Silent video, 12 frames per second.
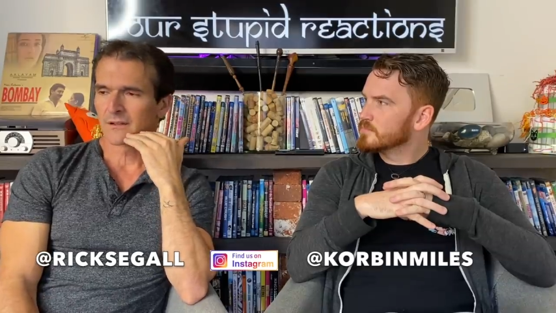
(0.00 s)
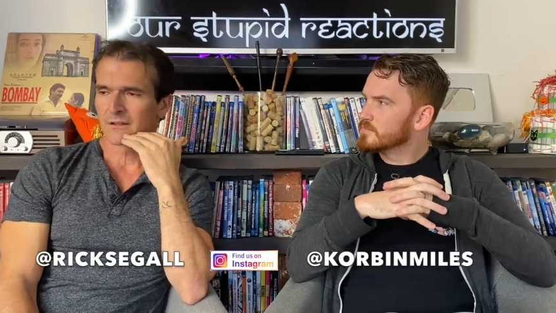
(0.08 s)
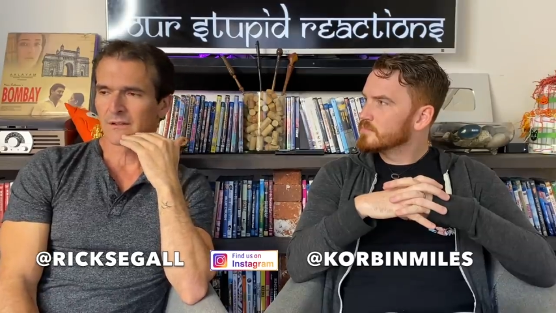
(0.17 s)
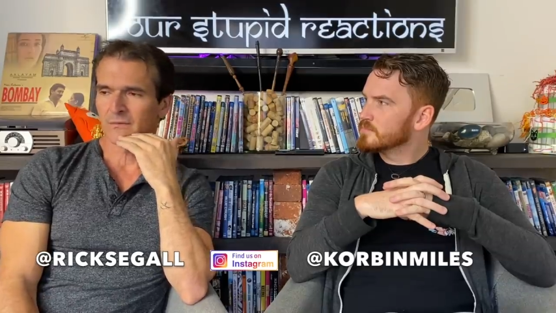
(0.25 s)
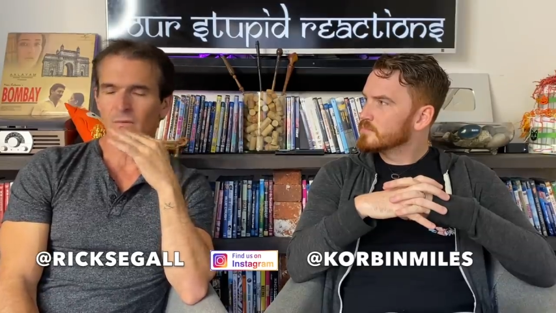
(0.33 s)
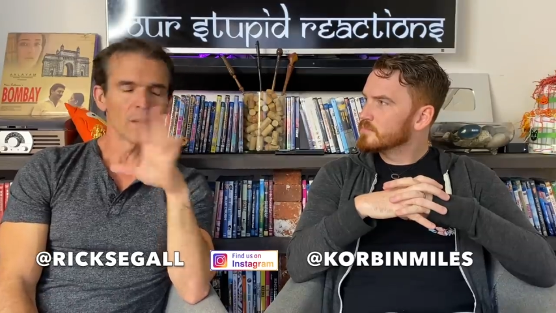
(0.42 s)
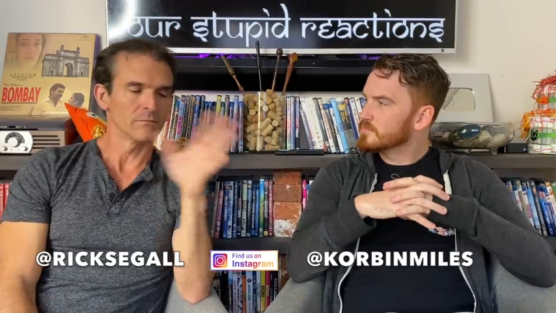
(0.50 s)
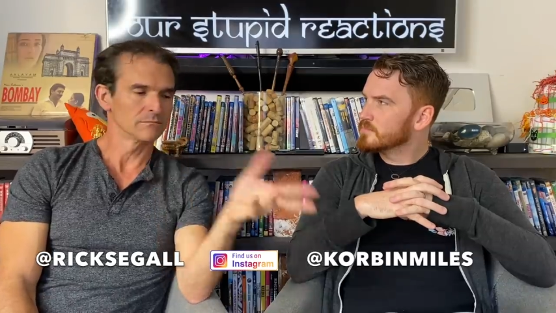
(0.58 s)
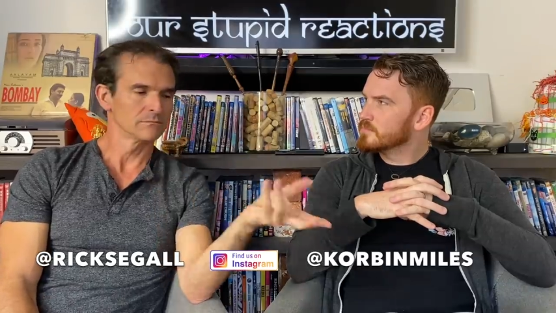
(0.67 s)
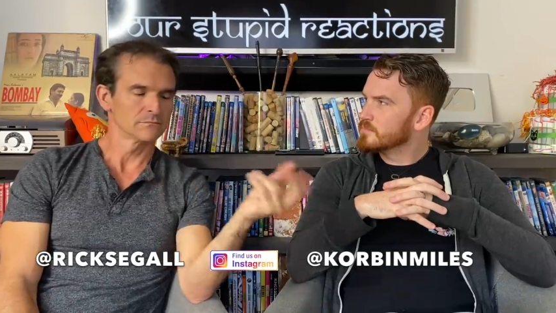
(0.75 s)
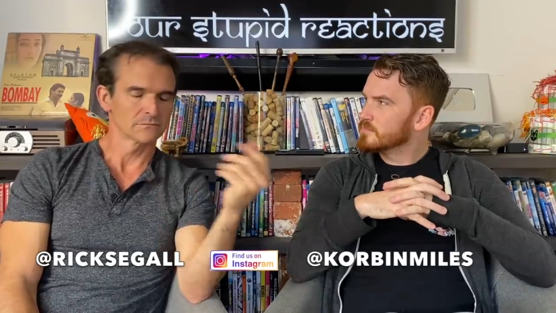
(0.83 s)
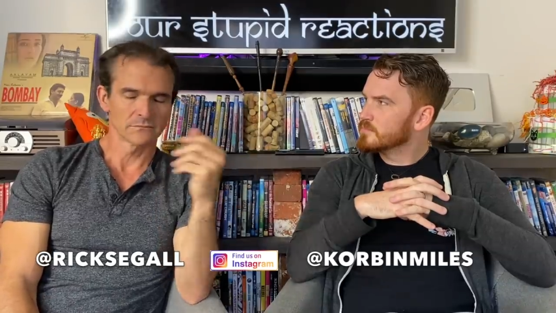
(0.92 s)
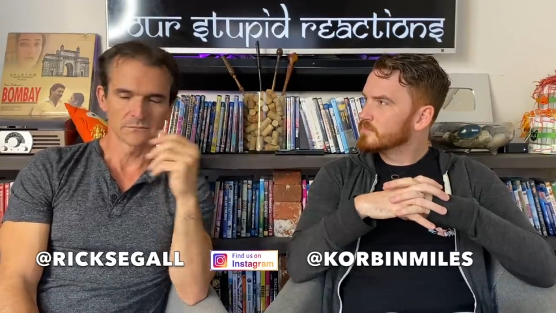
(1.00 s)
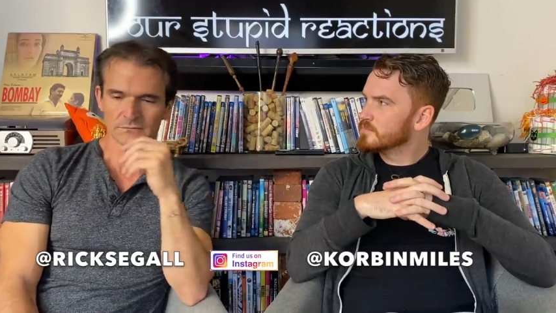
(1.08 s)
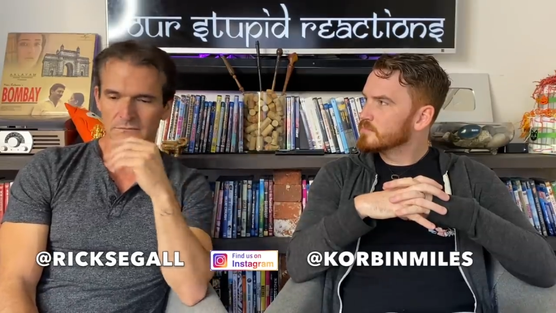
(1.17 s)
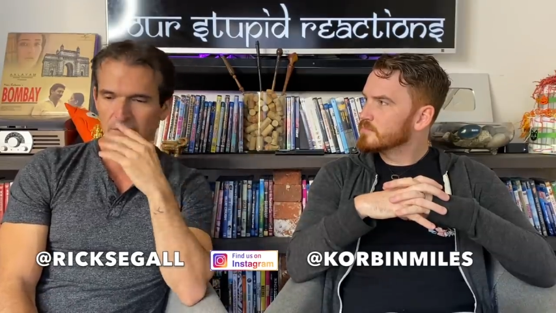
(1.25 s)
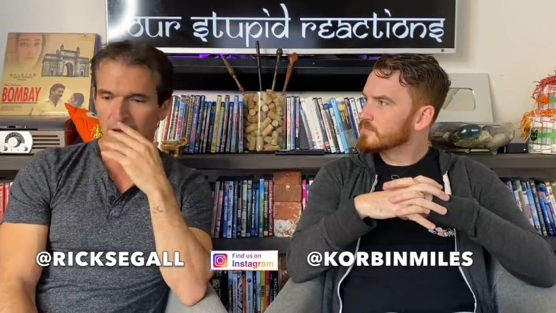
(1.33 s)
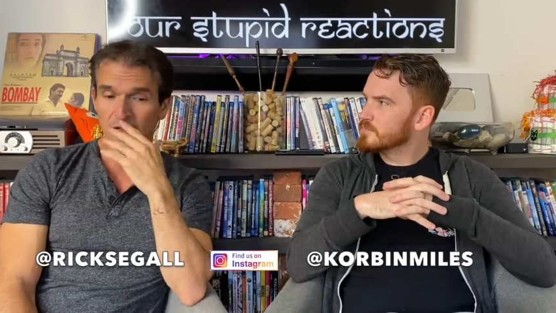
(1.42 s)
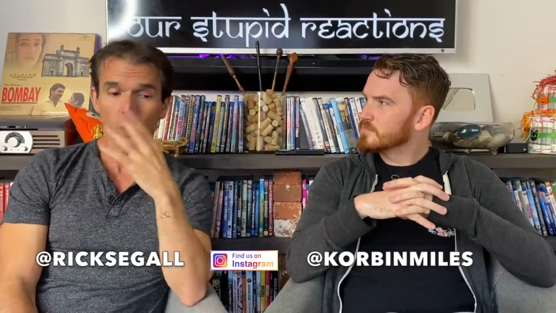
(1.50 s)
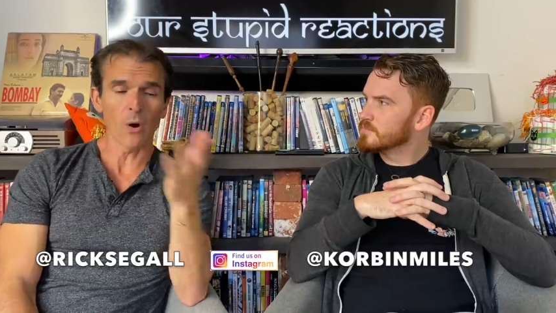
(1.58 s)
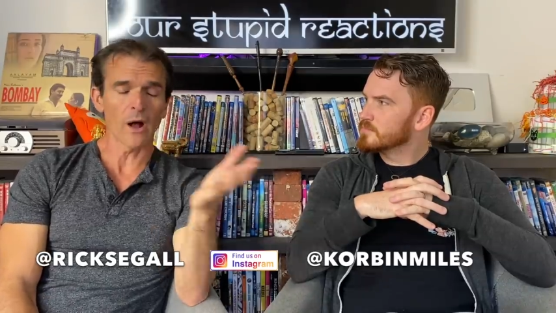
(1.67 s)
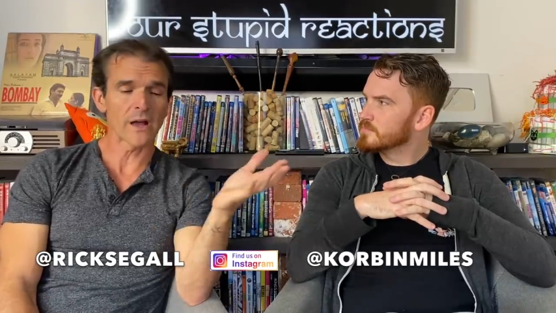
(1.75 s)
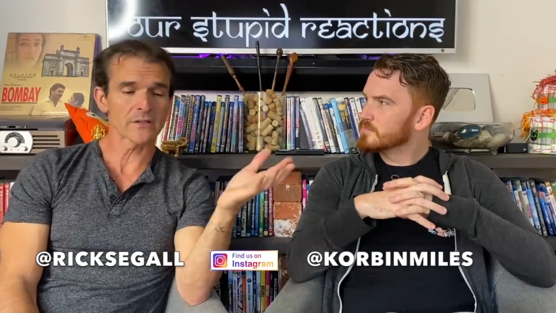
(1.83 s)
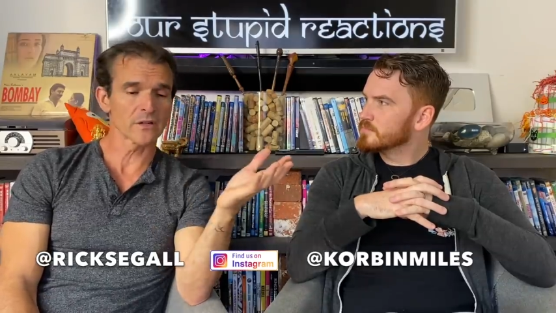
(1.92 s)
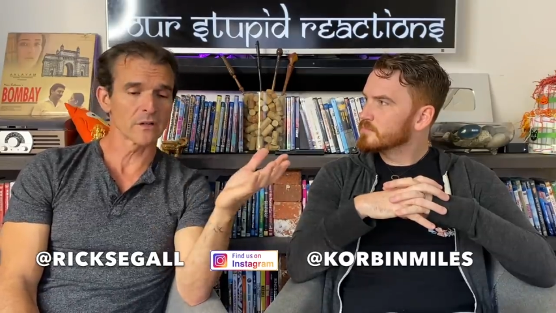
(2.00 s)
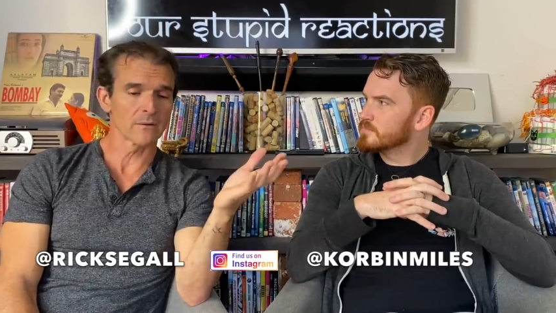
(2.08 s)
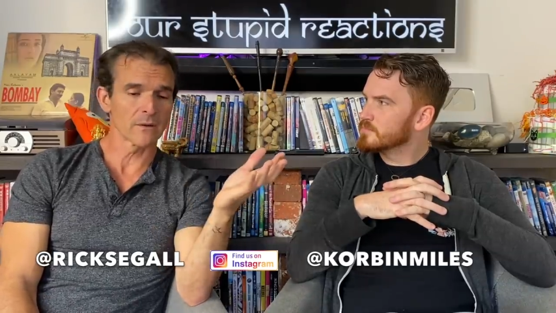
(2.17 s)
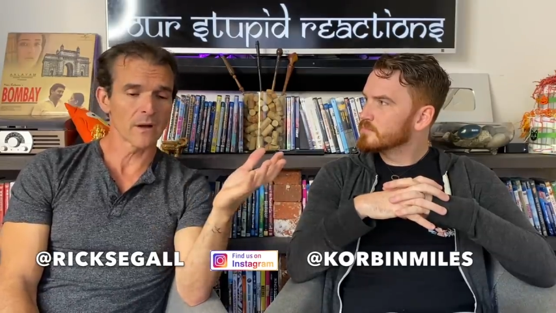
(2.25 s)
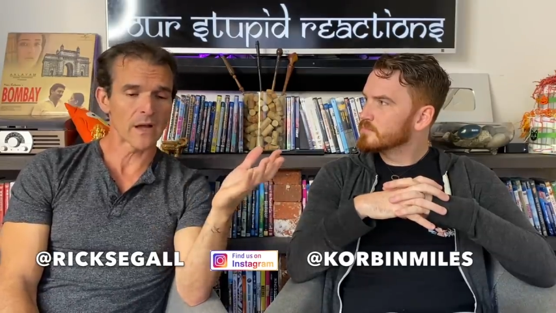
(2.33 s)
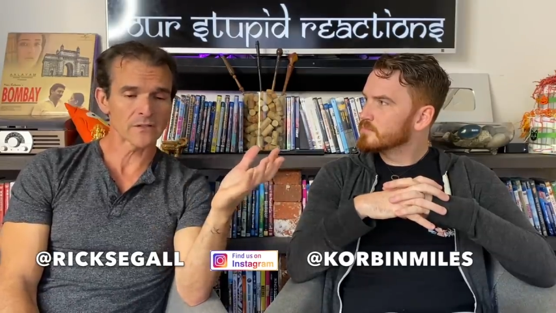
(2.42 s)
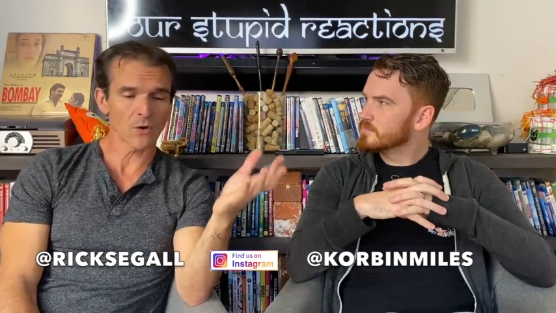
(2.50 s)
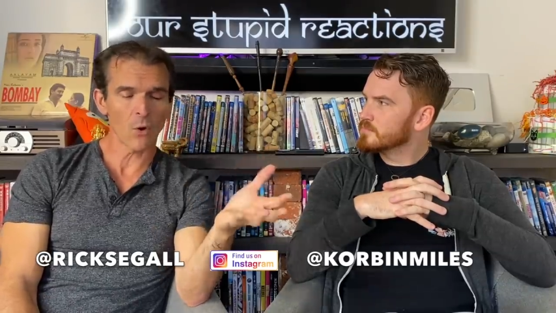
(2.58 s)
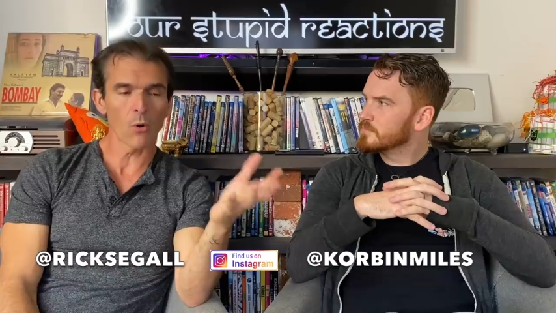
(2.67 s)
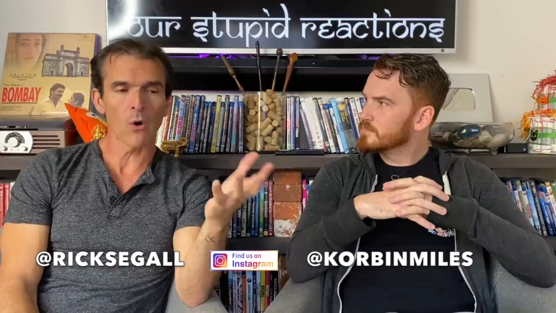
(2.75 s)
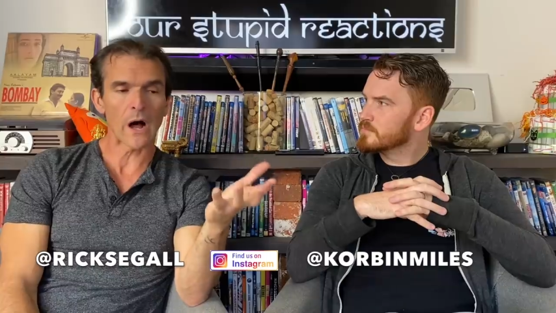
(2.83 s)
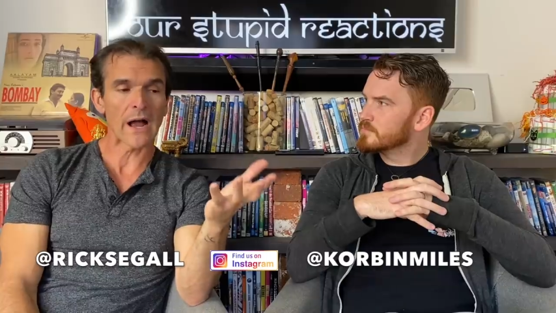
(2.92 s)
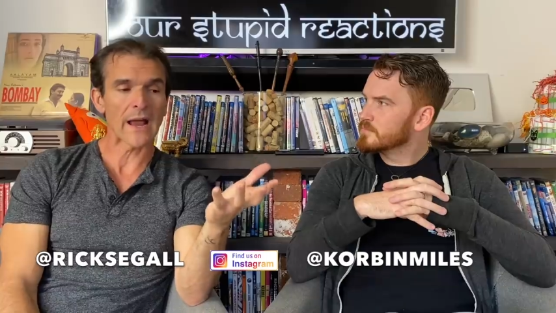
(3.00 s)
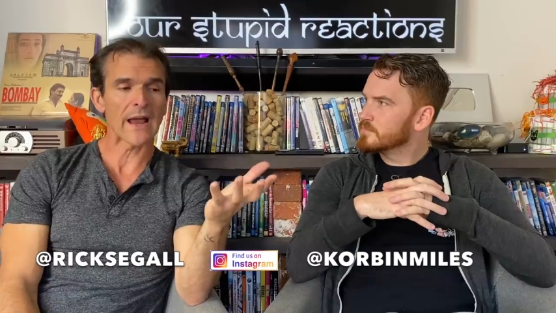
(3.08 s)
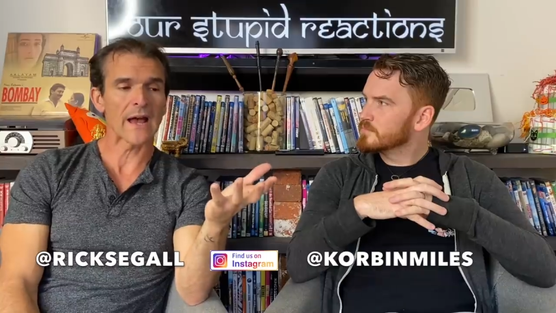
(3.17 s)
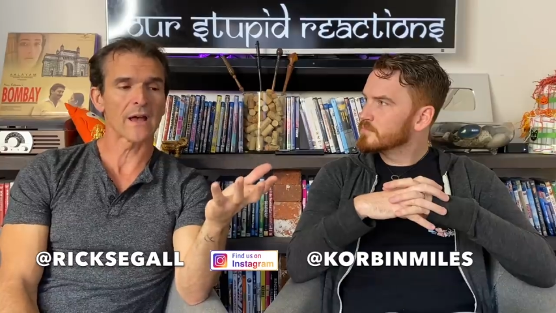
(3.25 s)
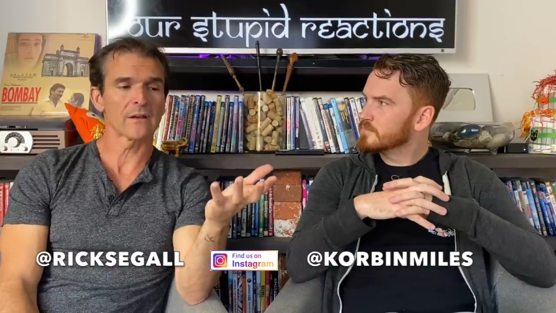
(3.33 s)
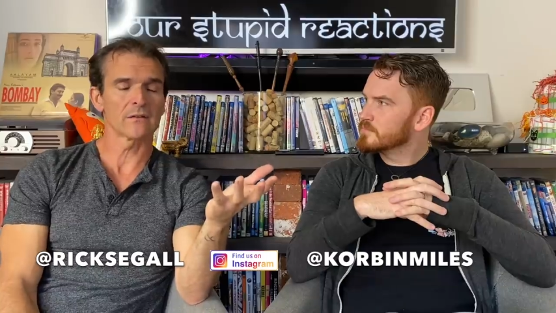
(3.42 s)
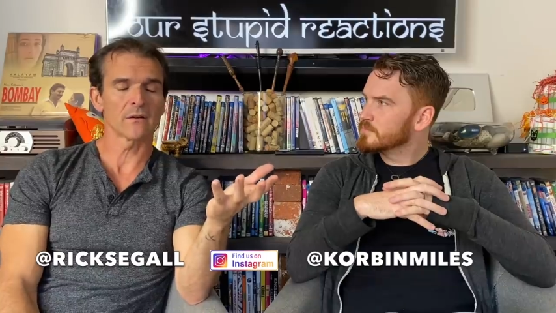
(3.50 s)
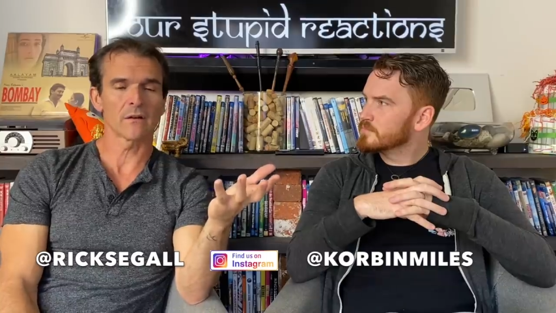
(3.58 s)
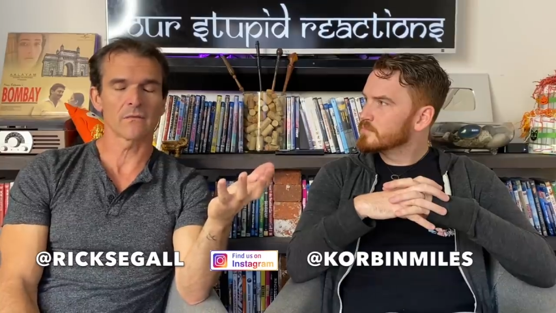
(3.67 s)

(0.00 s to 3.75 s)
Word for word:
Speaker 1: uh, well as a whole, as a as a whole, I had